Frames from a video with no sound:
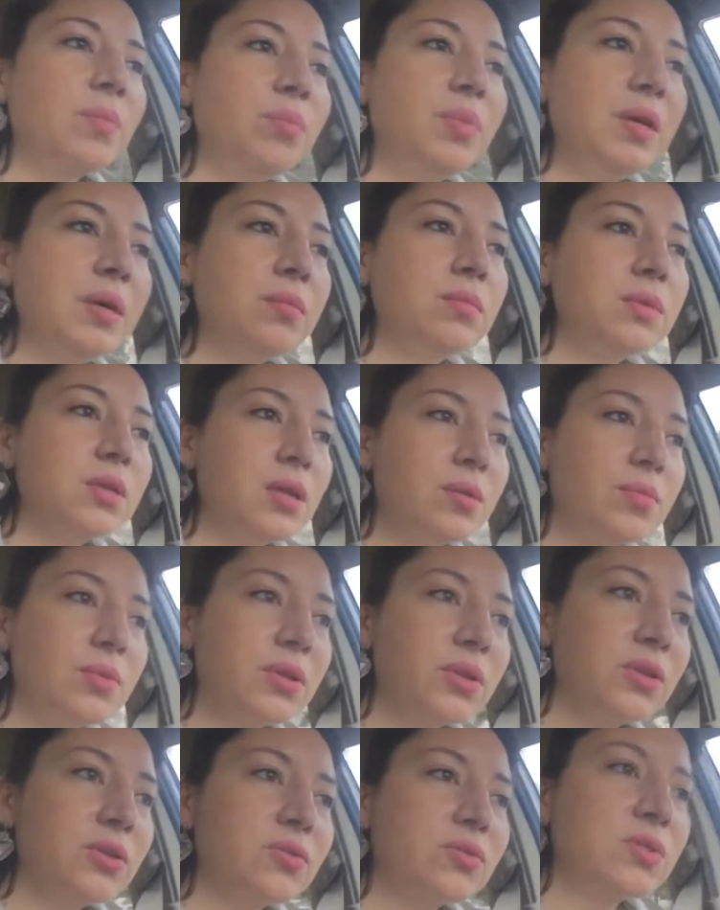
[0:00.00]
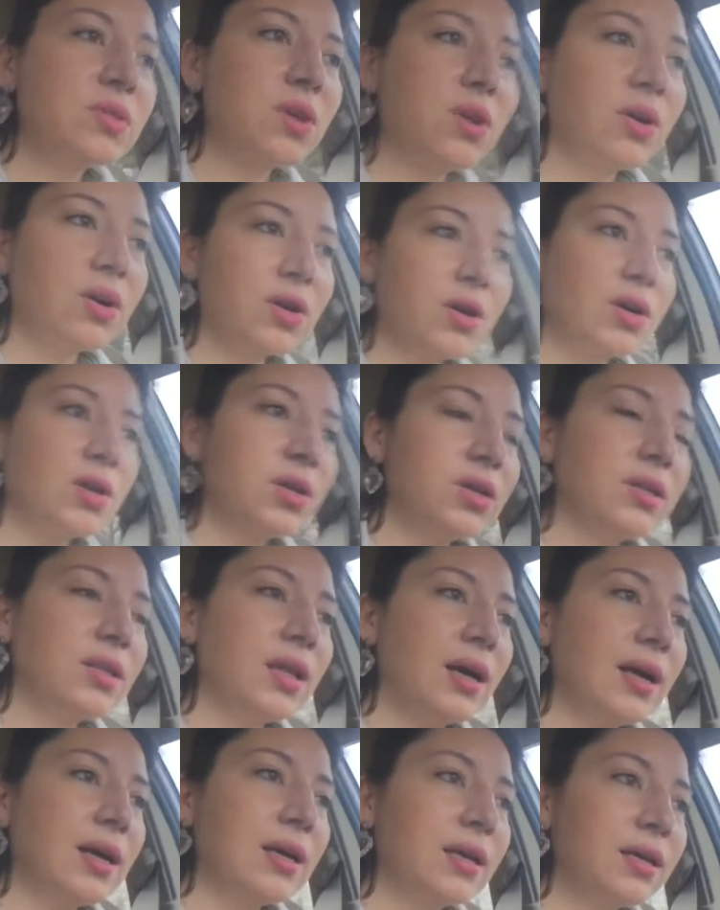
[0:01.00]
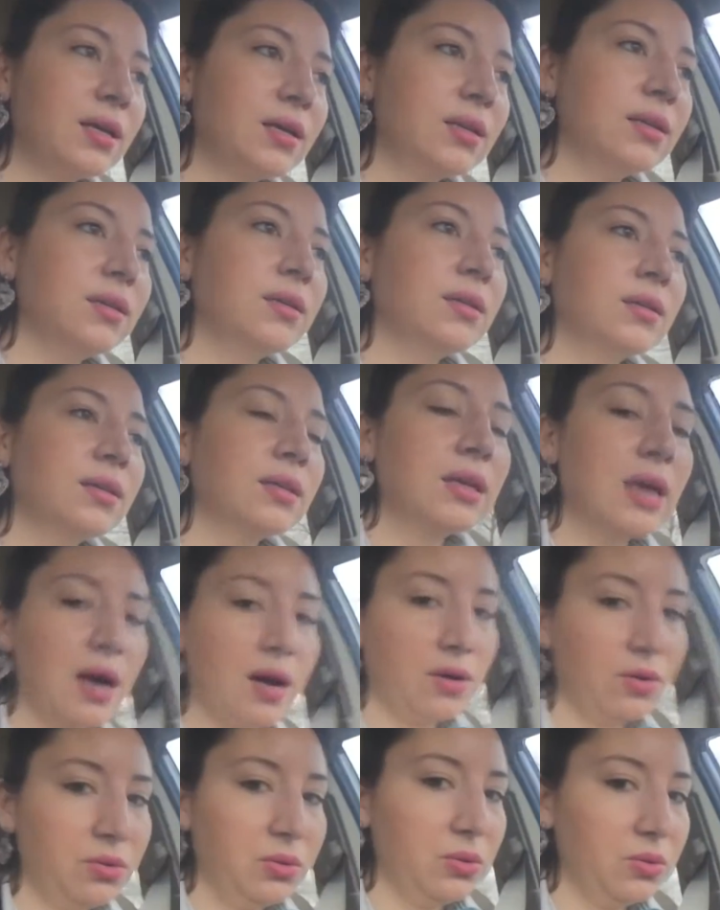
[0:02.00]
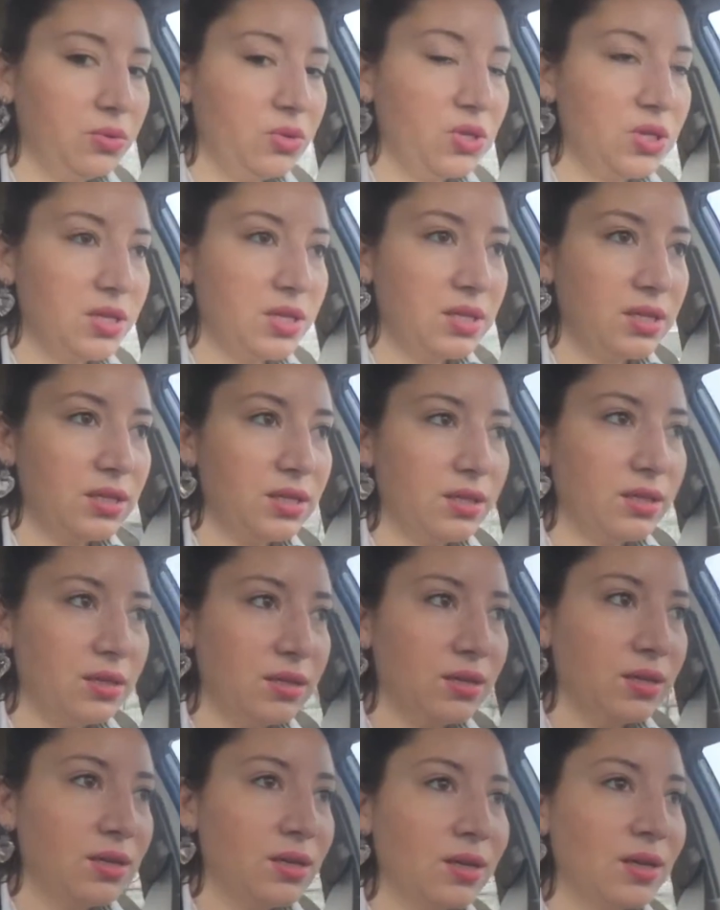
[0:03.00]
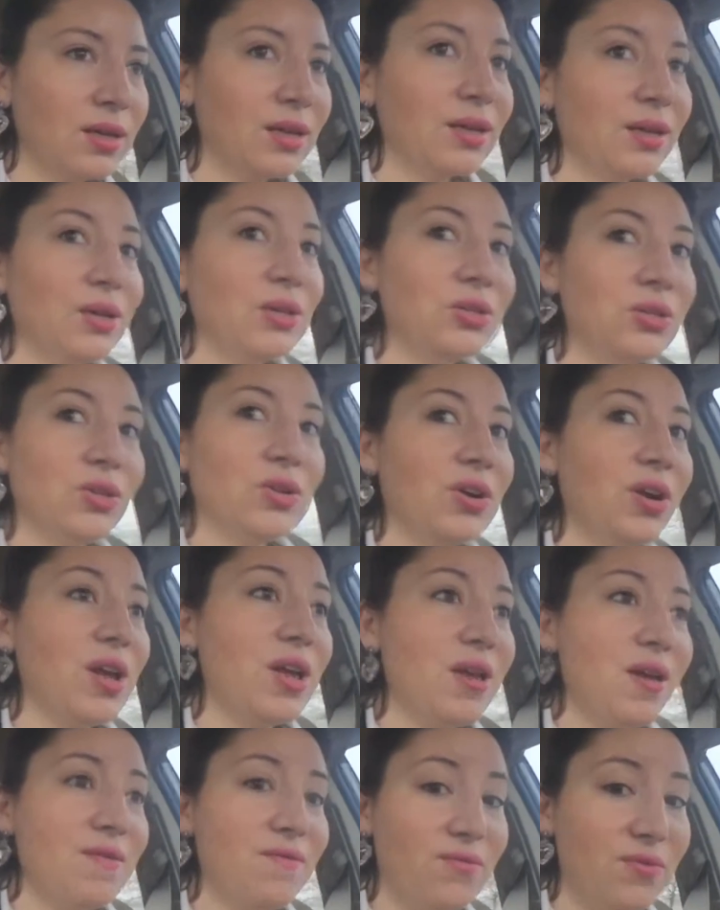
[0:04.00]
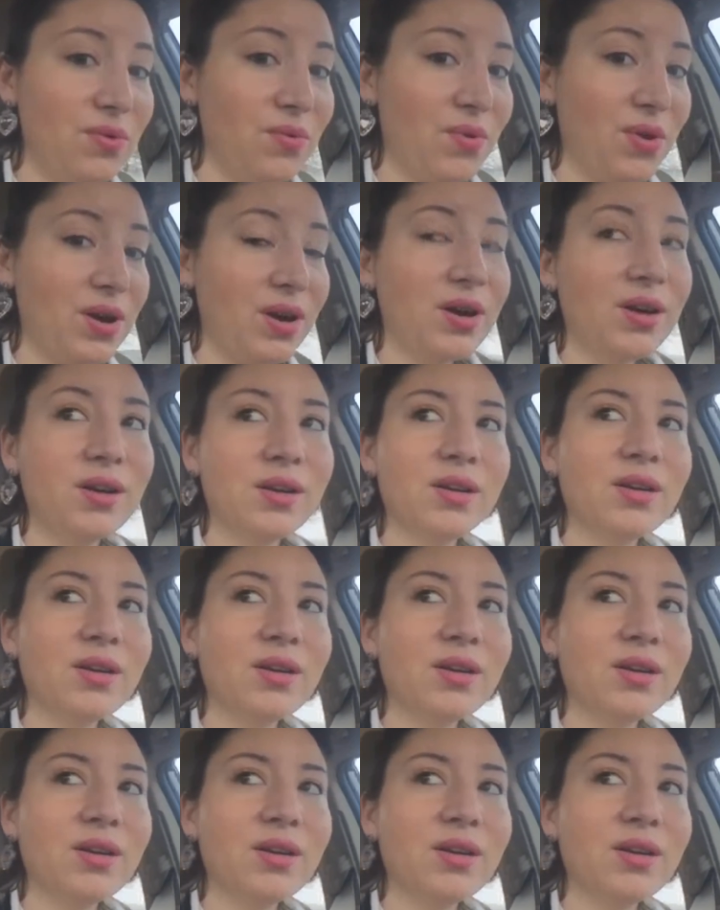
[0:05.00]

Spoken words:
BMWs are like cockroaches because they're everywhere.